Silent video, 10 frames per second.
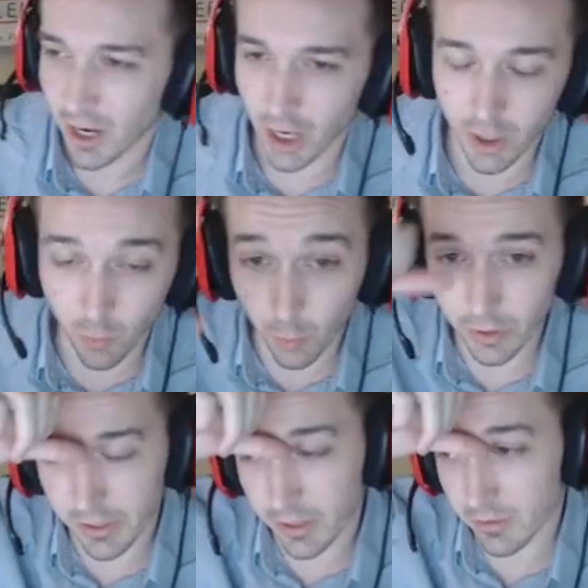a
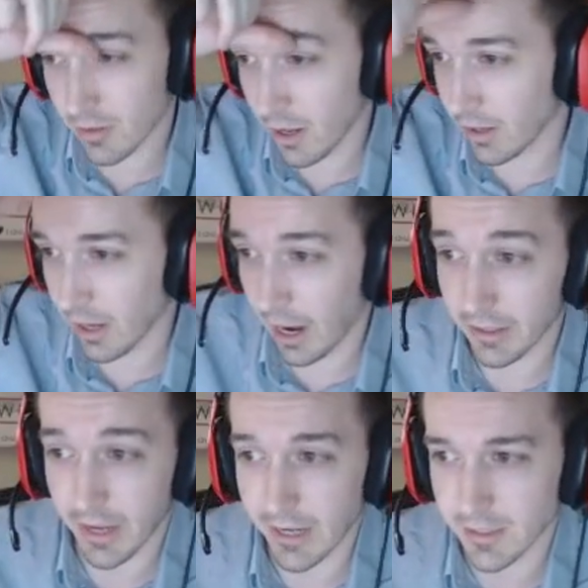really, and I
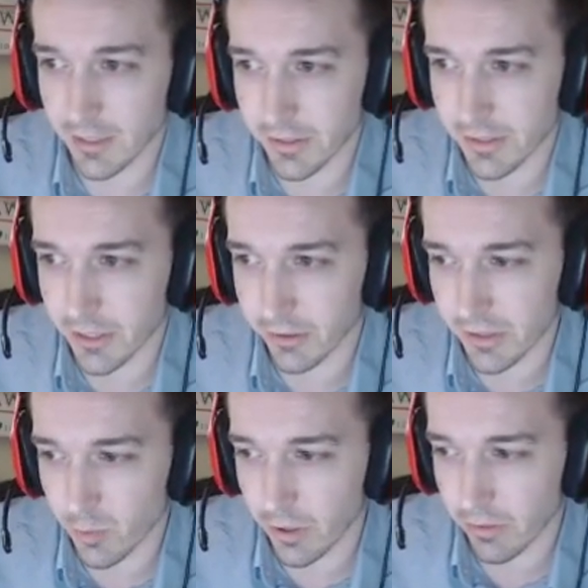casted the
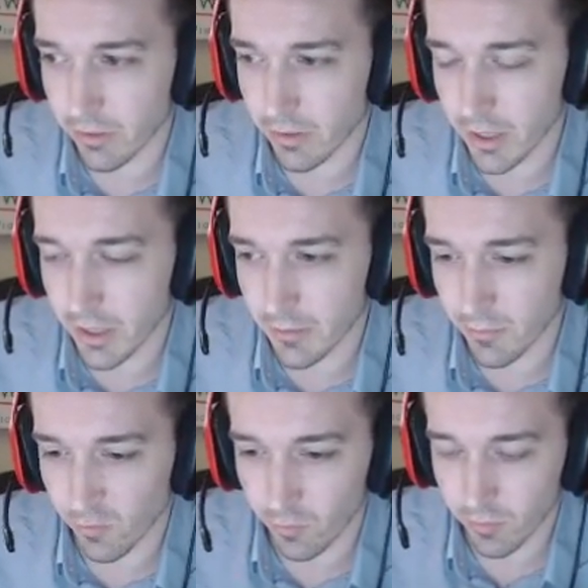series with
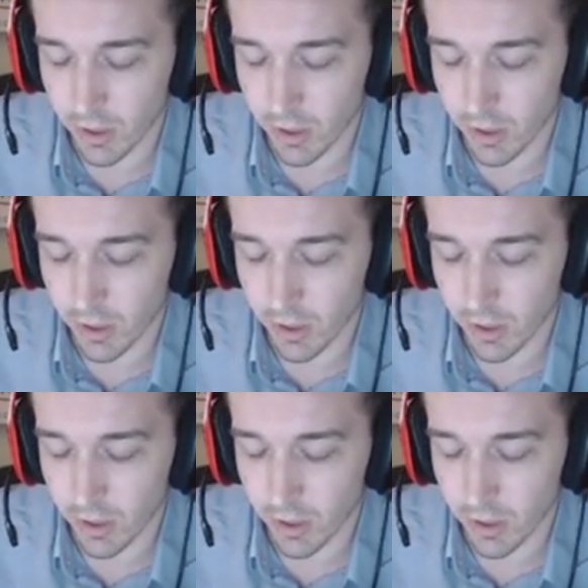um,